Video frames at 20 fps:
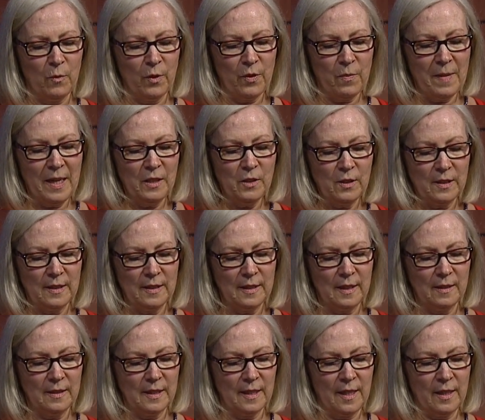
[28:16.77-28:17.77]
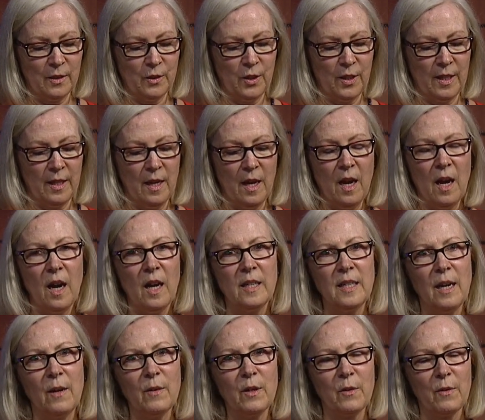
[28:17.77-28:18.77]
with majors in sociology are
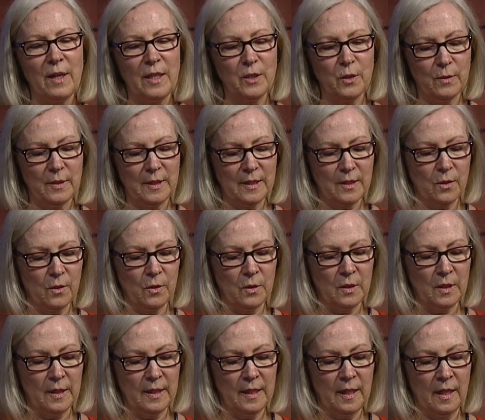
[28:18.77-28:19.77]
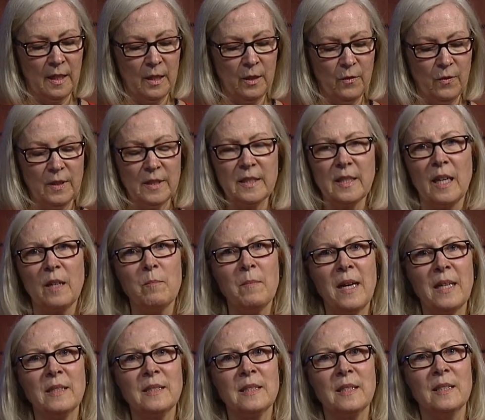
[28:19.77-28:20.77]
now in graduate school uh, in fields like
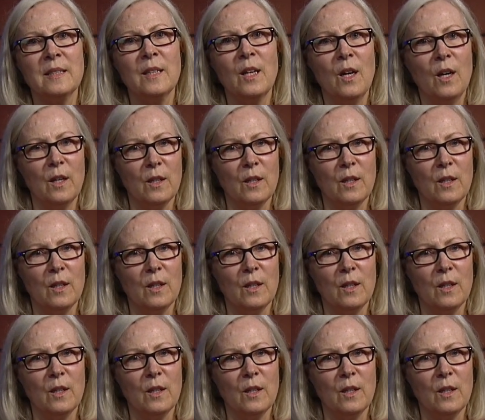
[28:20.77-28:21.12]
medicine,